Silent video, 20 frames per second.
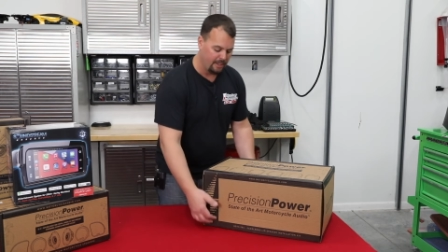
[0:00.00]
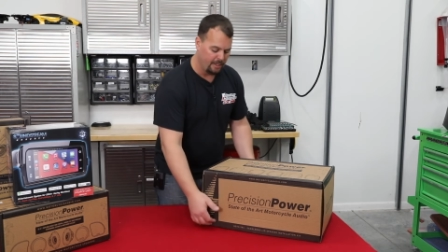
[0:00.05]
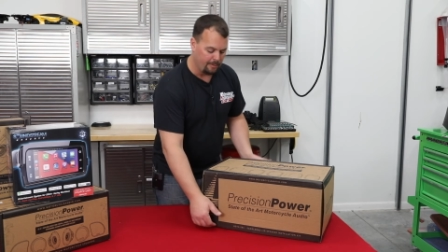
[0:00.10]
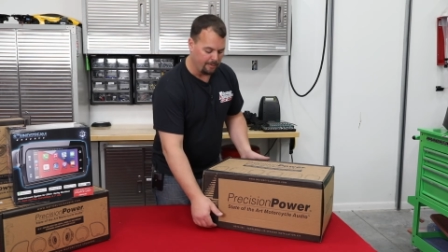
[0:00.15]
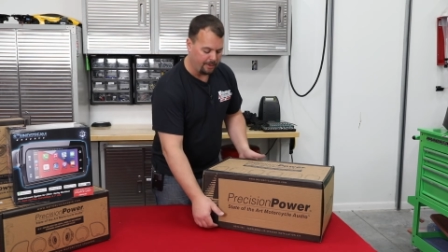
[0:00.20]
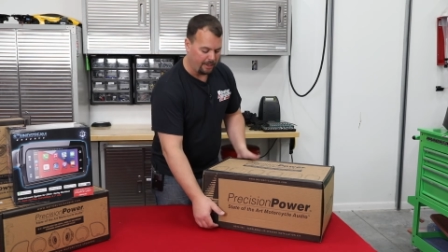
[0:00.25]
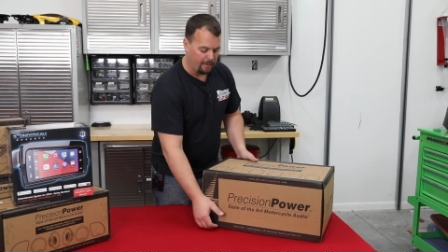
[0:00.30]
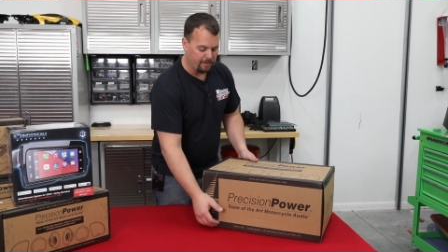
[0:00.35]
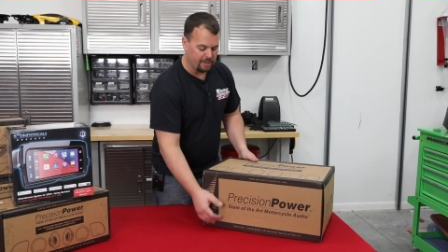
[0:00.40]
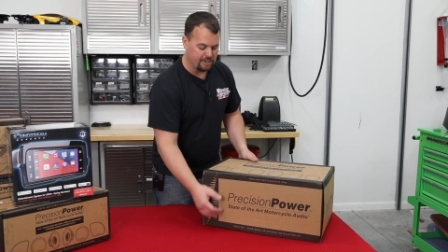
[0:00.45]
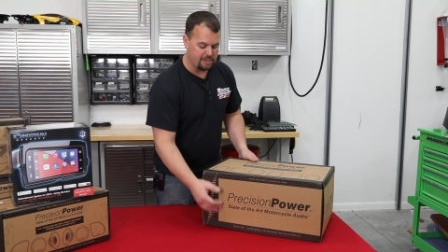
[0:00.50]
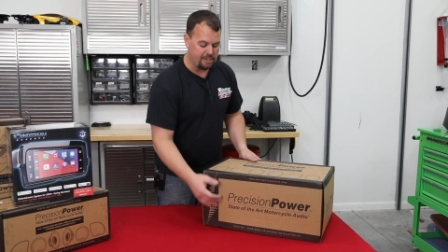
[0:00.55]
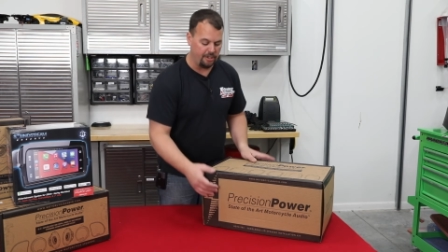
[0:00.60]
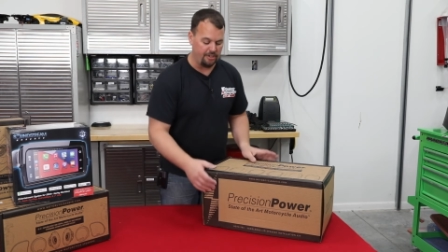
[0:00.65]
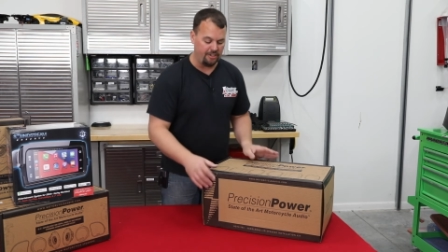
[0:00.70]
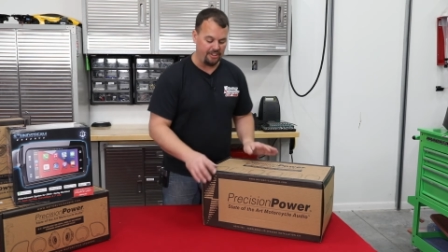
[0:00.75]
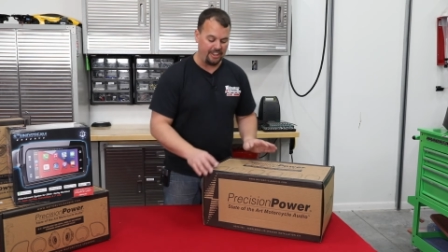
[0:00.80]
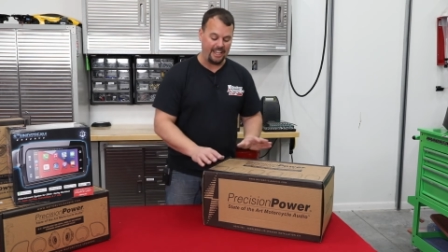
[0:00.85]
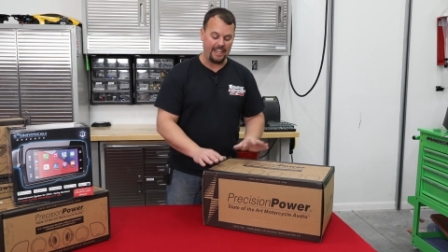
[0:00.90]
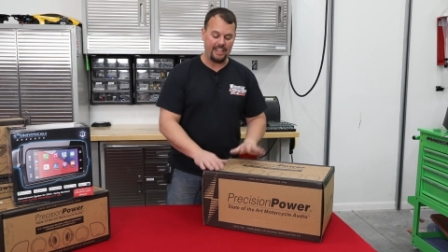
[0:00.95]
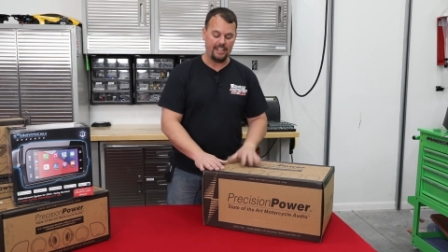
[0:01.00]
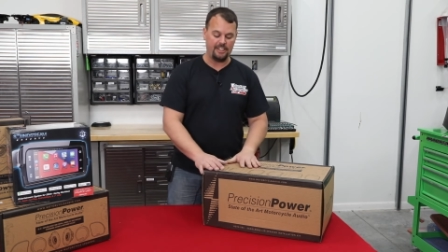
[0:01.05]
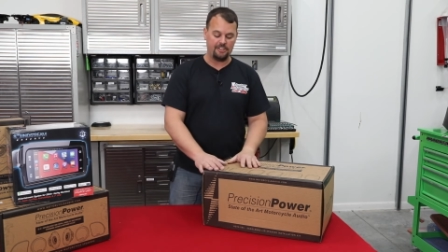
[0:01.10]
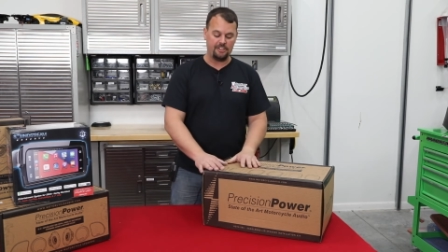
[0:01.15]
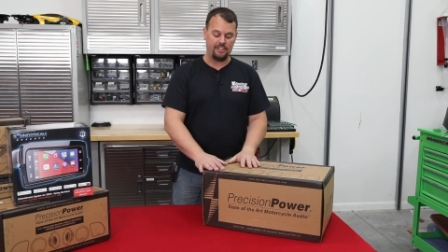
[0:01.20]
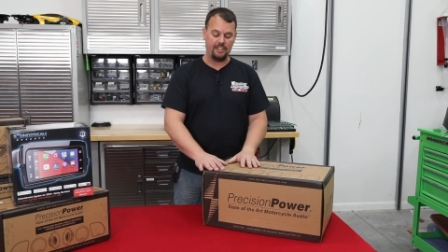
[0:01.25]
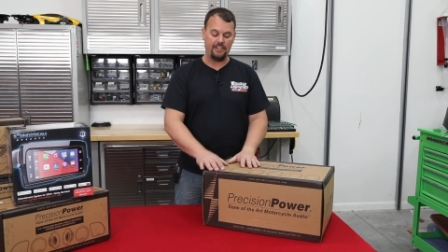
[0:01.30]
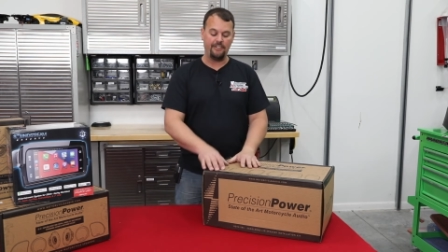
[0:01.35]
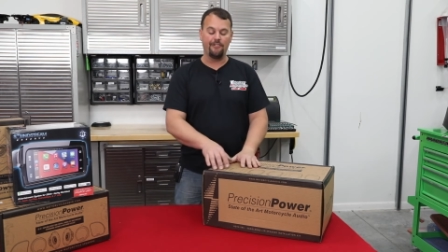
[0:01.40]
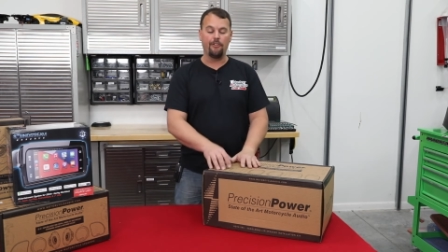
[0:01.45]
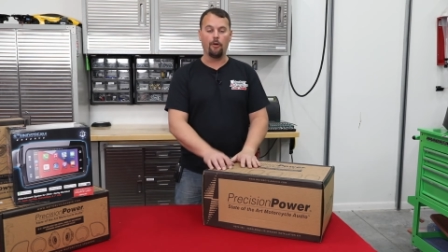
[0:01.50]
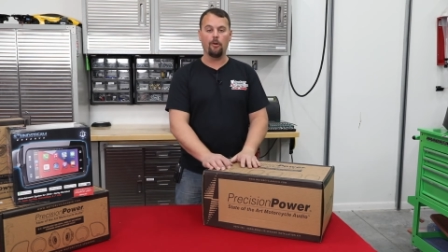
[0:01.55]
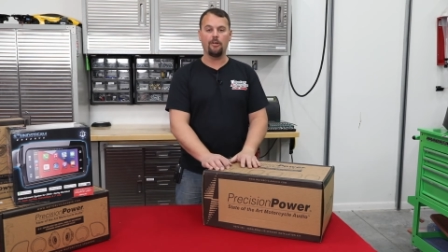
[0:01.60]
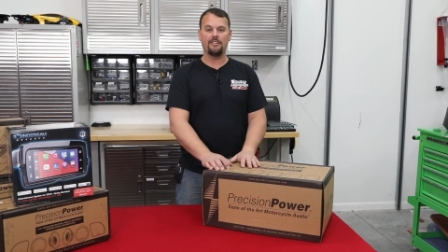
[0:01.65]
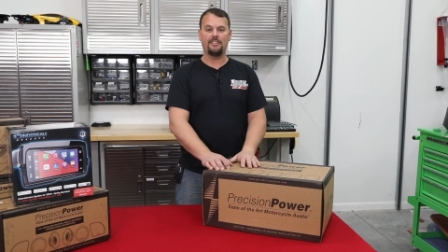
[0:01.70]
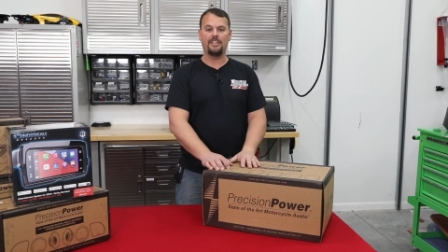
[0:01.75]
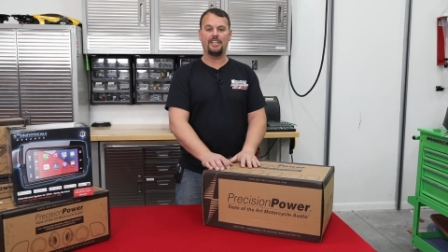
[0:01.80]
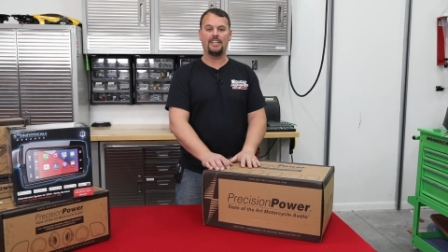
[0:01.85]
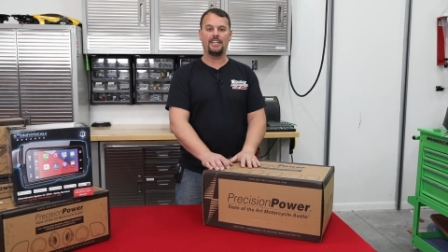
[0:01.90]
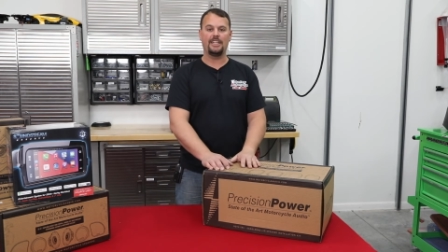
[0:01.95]
But I want to show you the
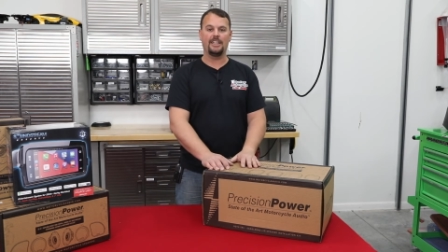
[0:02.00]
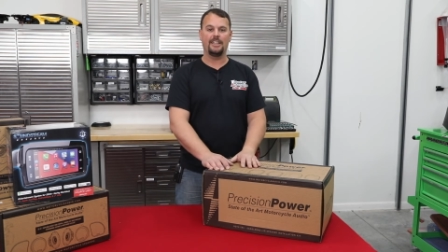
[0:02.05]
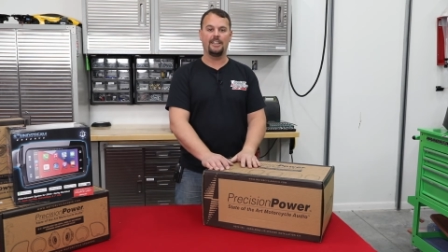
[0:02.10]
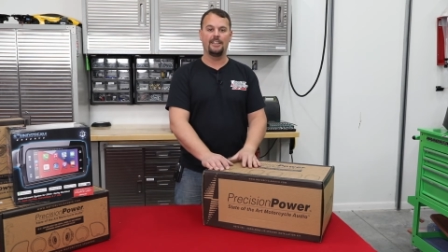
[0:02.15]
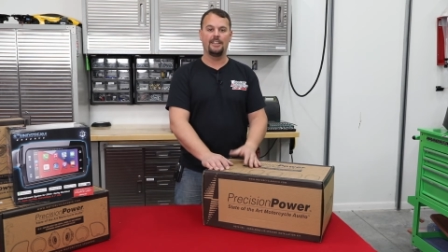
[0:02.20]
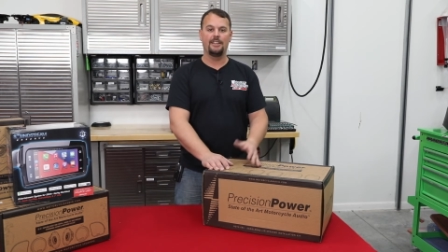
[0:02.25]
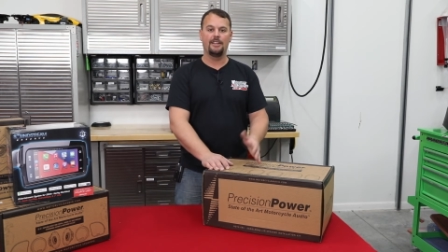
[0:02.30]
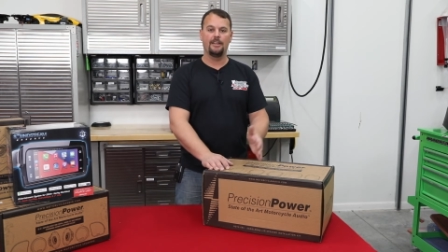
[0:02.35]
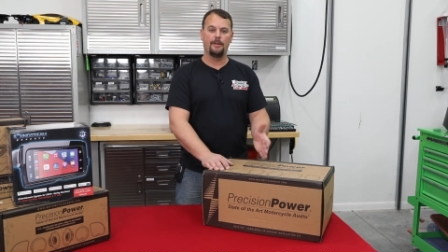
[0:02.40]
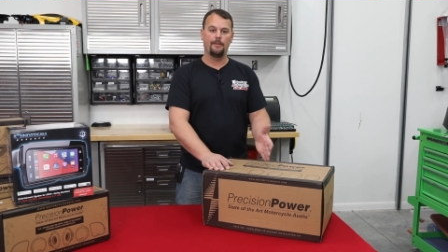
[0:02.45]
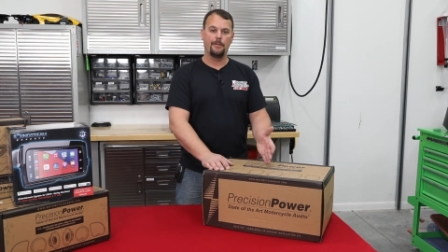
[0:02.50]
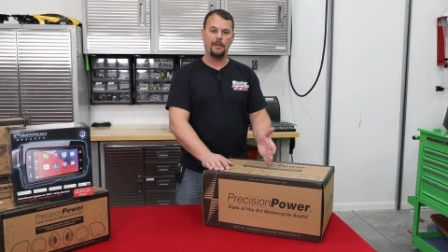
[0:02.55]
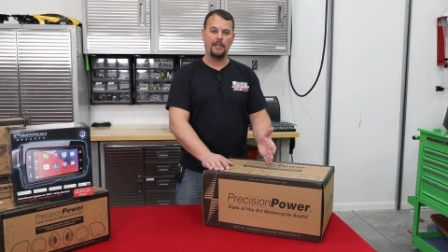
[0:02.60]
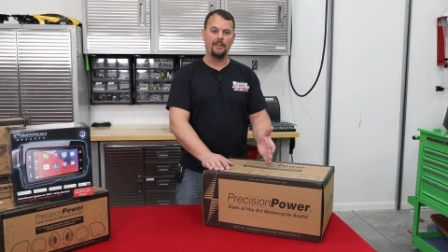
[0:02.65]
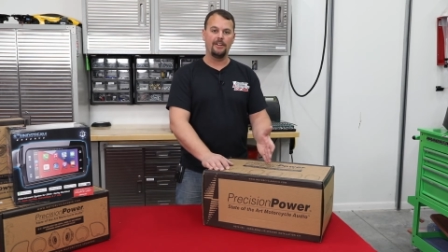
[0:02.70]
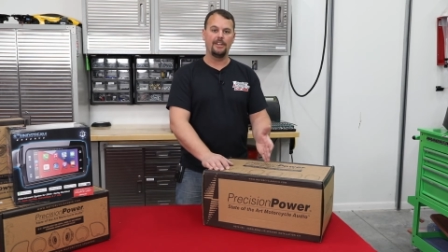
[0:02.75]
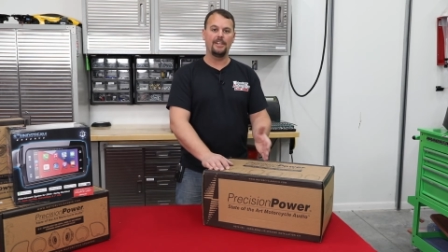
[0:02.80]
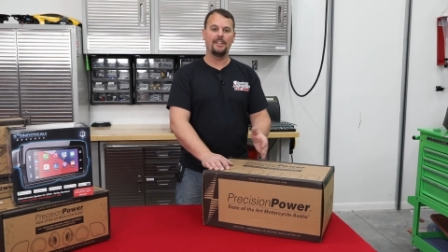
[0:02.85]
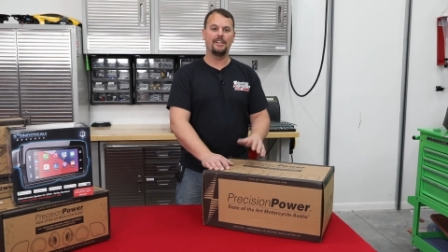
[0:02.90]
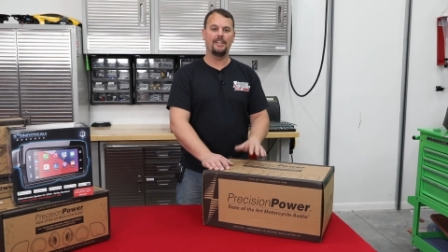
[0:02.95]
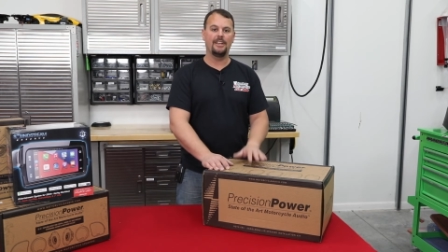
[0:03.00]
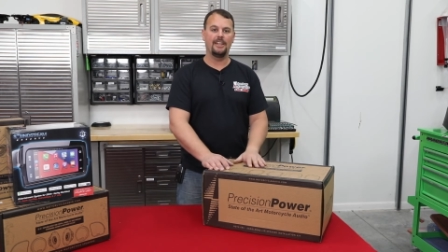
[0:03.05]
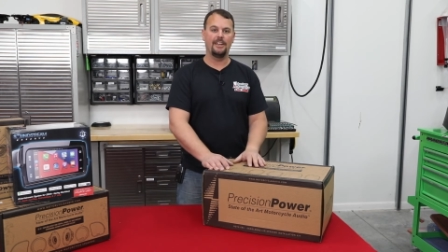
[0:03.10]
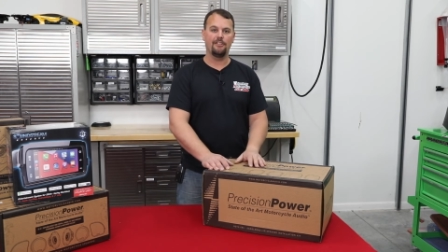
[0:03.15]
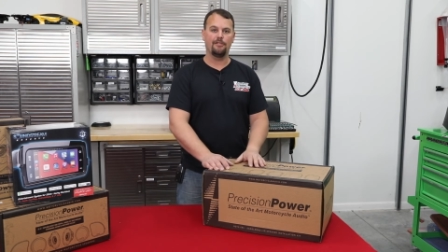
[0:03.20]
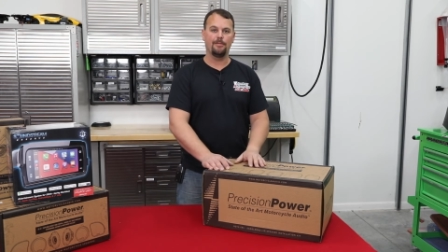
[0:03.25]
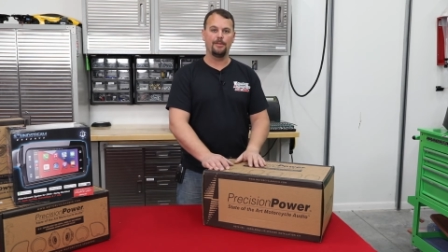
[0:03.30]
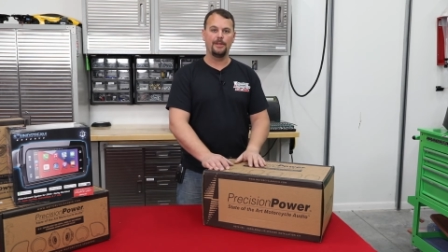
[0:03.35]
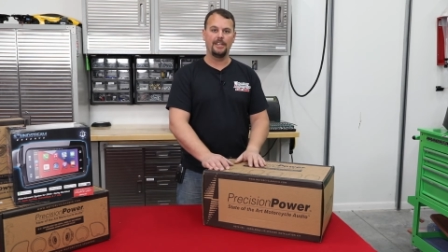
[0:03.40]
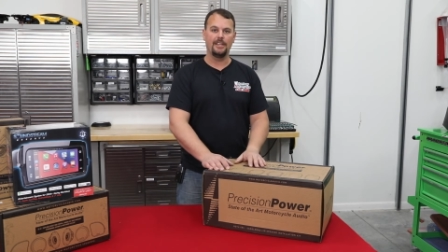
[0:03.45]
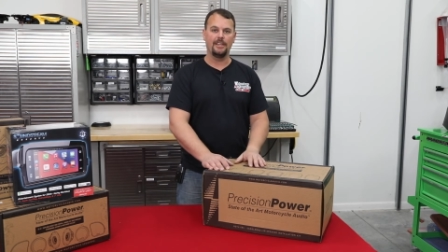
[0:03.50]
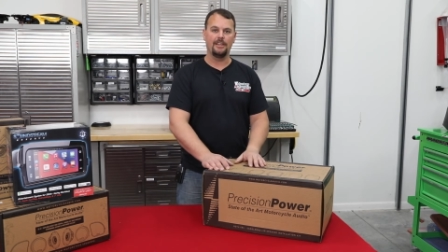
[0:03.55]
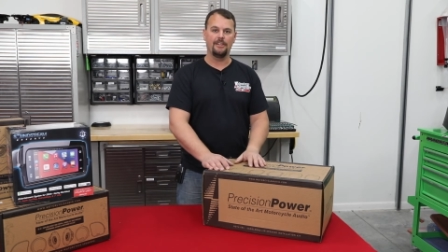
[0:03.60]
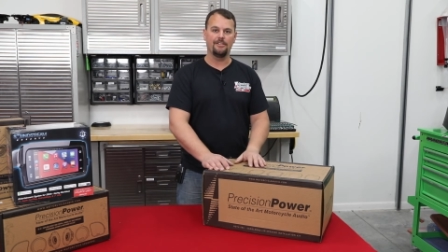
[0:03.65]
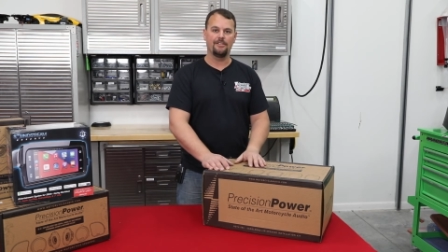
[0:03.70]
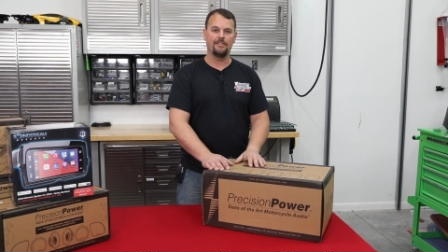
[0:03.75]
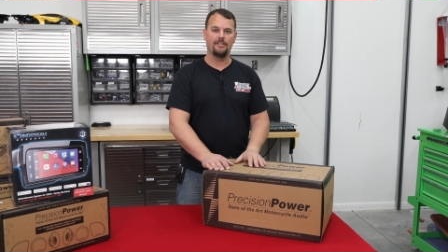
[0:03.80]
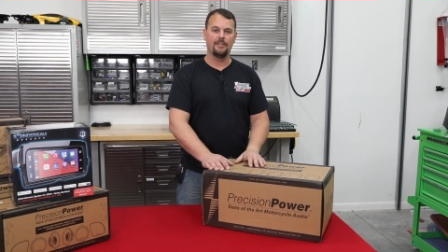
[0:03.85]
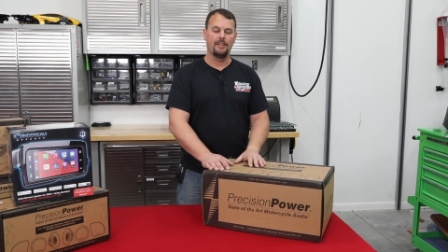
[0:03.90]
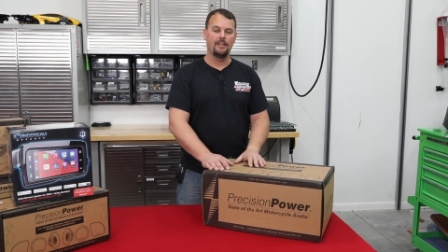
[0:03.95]
HD14 period
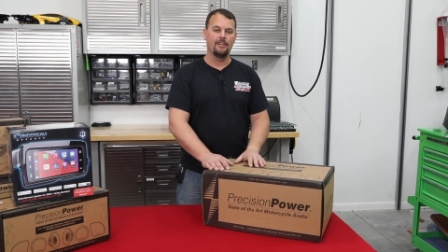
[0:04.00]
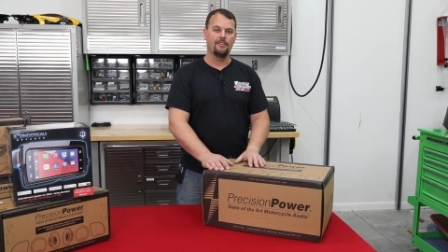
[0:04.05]
SBS.